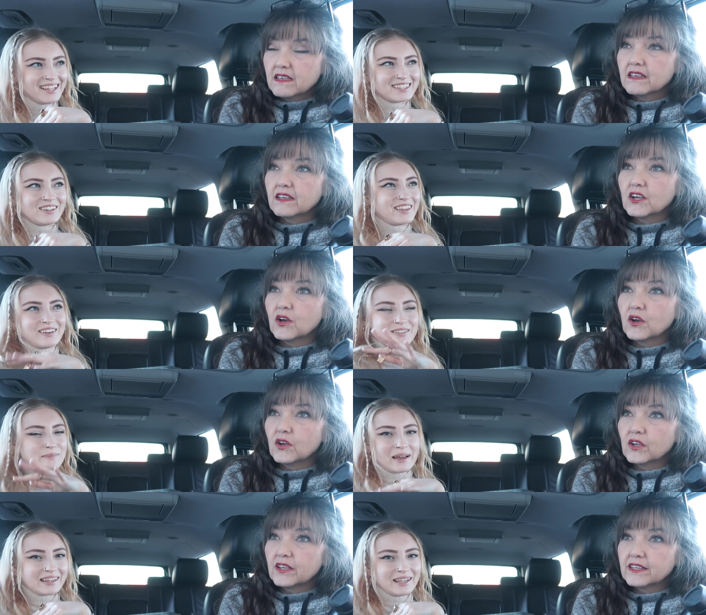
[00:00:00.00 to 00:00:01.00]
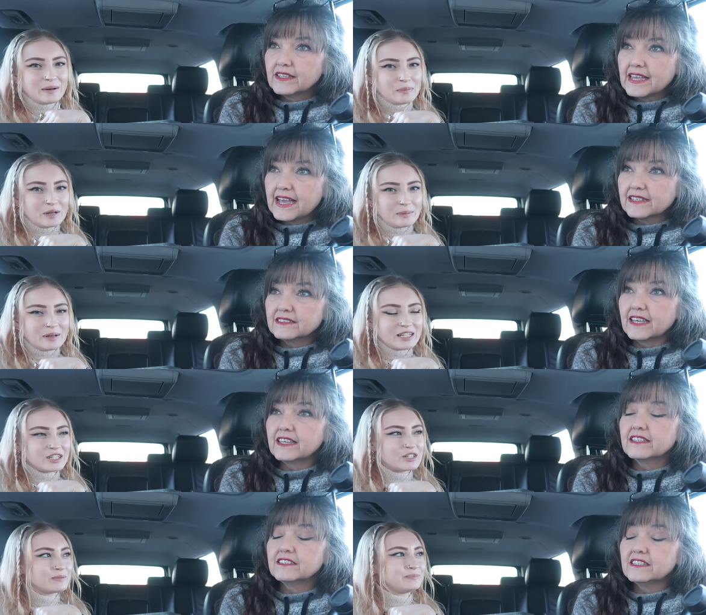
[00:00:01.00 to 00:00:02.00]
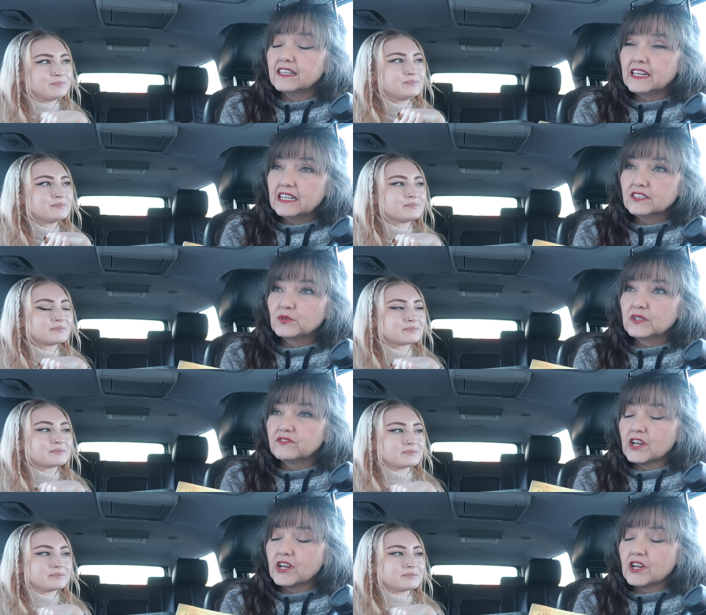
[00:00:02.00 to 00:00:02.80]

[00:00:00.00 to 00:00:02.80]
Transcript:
Speaker 1: That's all that was back there. Yes, like
Speaker 2: any sort of